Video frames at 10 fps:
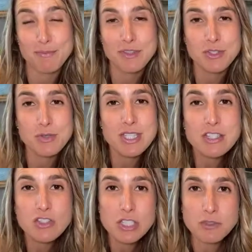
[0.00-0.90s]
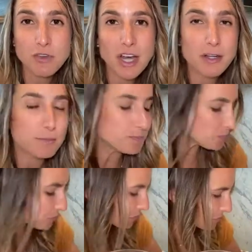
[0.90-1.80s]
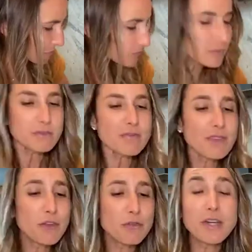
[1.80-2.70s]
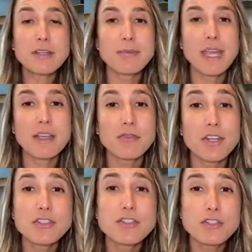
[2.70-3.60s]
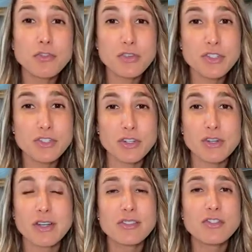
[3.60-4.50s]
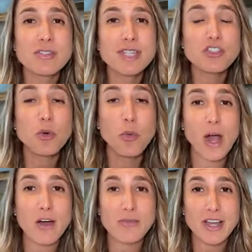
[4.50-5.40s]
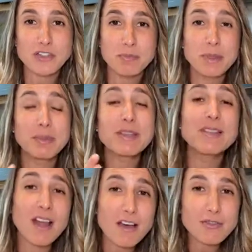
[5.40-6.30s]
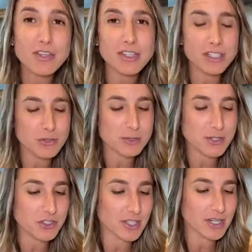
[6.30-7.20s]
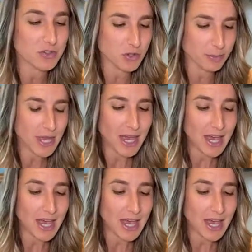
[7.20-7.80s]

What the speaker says: So this is just fun to make, fun to serve for dessert. It's just such a wow factor. People love cookie dough, especially in ice cream.